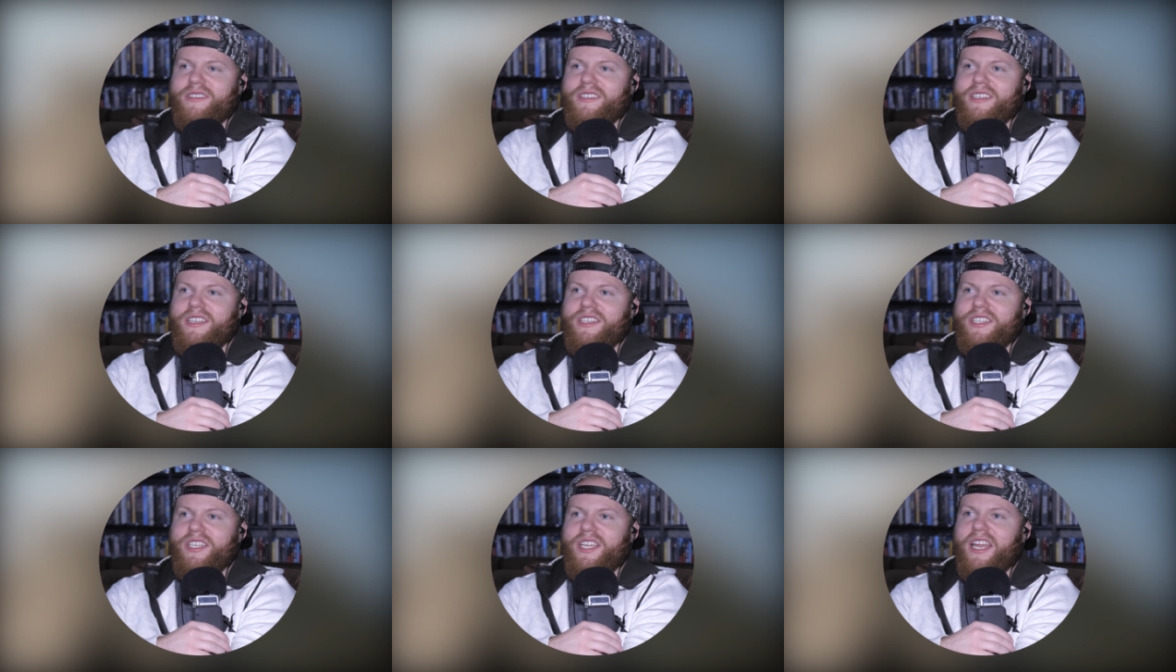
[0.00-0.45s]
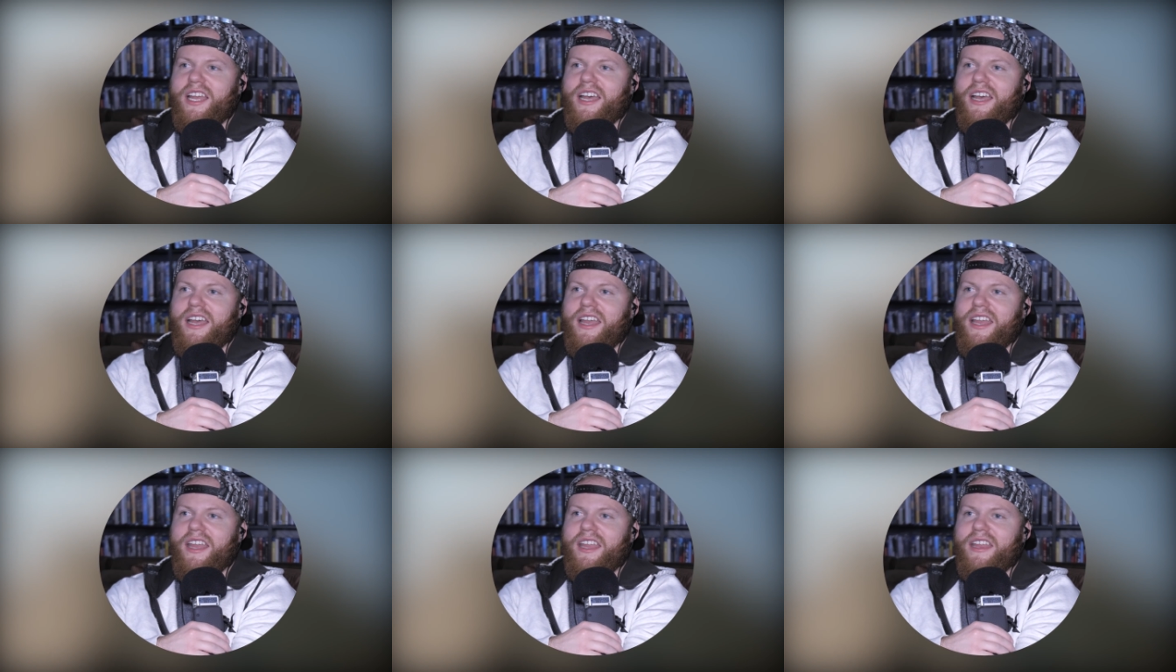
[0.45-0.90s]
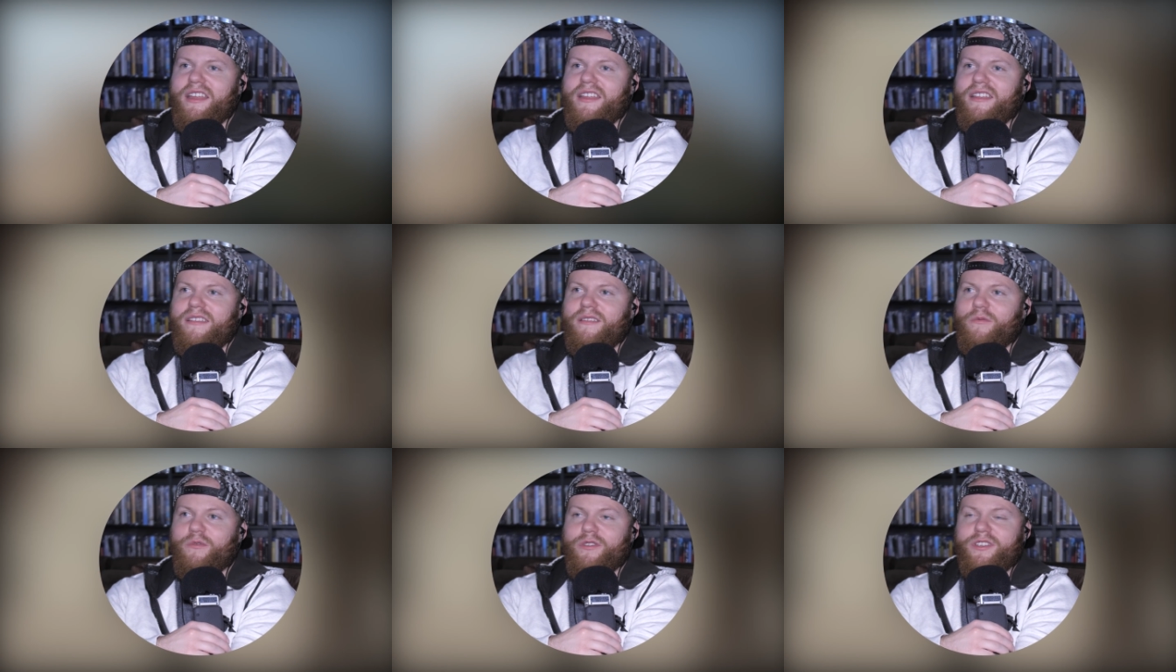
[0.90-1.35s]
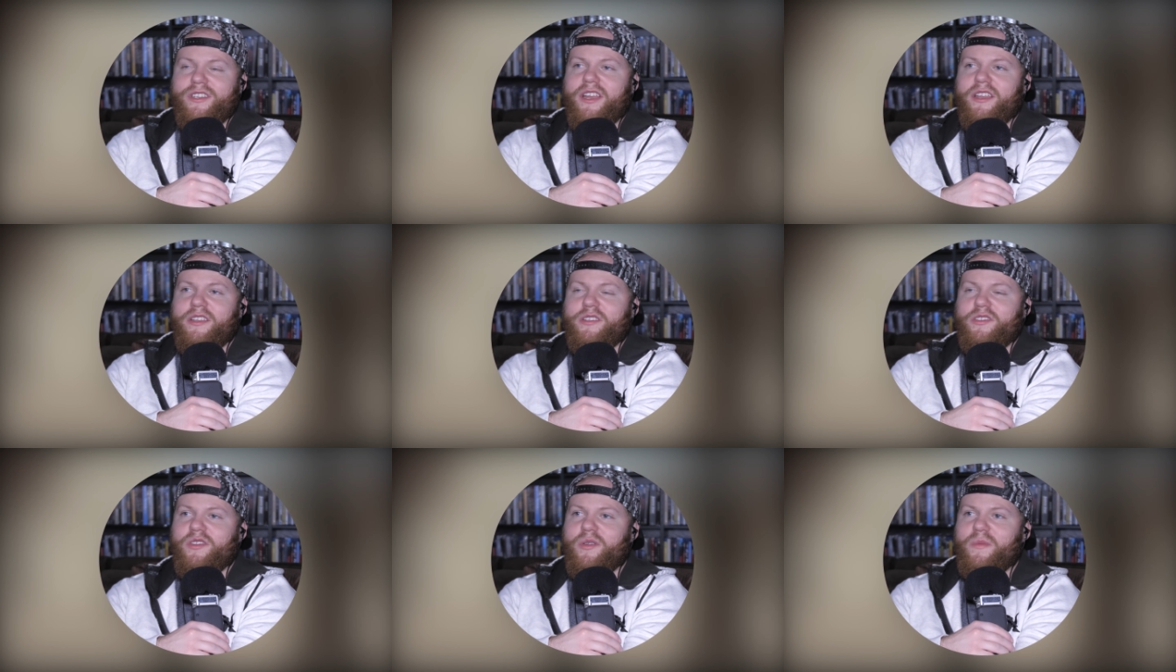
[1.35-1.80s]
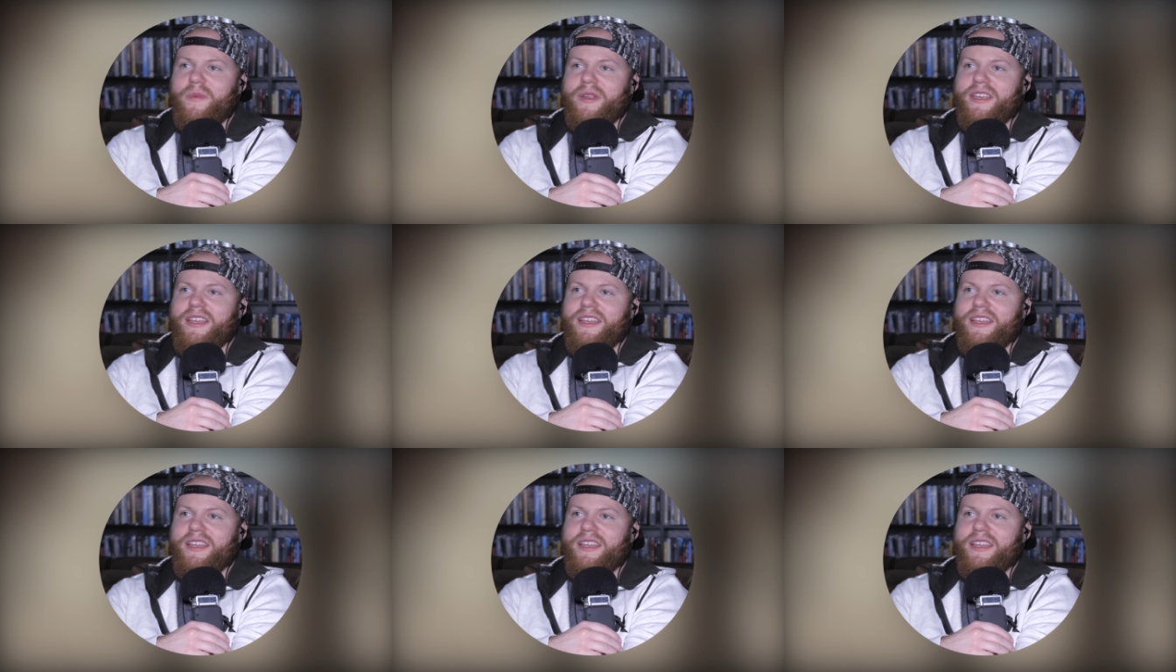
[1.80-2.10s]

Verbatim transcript: CGI, which I assume it